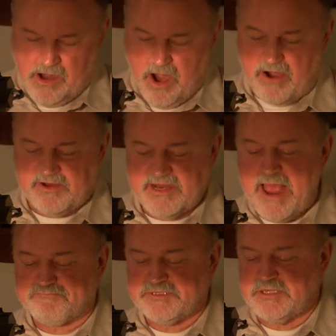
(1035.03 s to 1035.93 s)
our
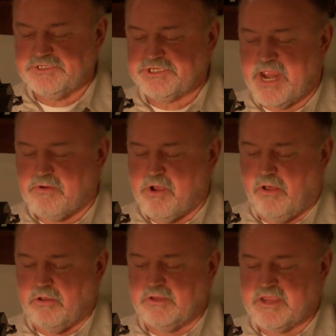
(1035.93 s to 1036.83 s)
Captain
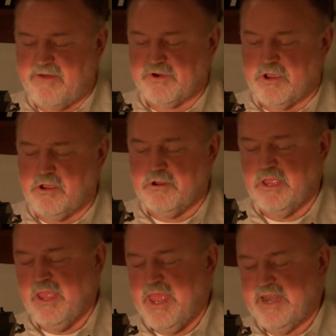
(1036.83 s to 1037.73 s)
General,
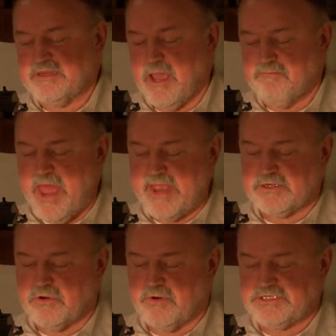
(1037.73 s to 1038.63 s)
Governor, and
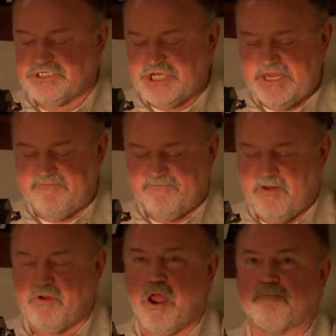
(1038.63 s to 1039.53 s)
Commander-in-Chief
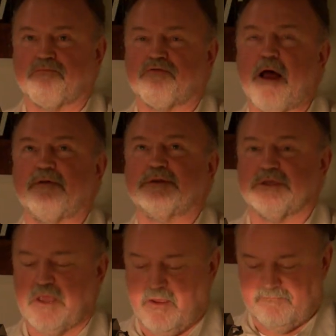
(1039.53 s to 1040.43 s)
of our
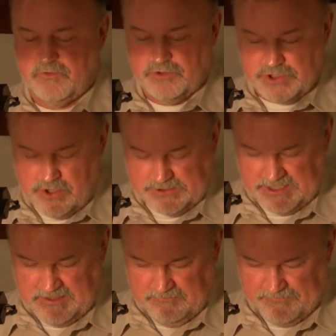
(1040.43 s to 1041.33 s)
province of New
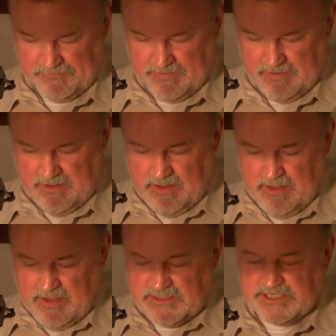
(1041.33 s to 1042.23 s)
Jersey,
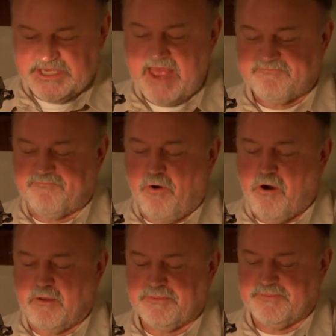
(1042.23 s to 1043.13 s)
set
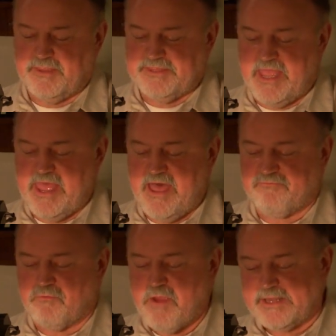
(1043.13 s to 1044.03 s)
forth that they
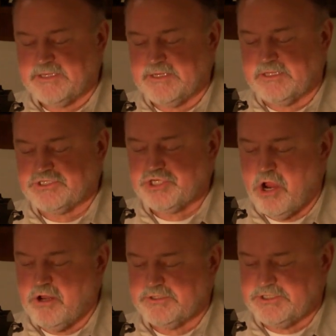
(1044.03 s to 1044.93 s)
have erected a
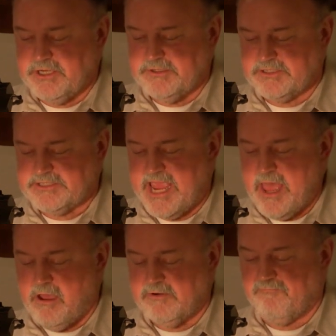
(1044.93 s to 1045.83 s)
church in the
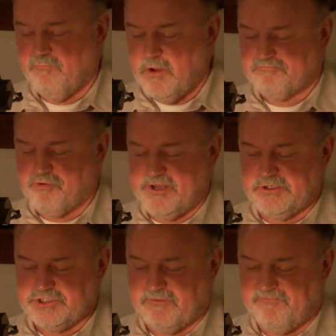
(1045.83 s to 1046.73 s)
town of
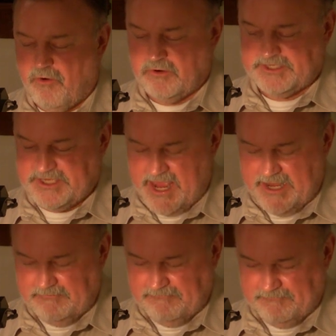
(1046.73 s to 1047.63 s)
Woodbridge
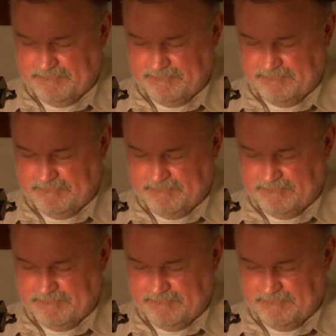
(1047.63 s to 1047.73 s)
aforesaid,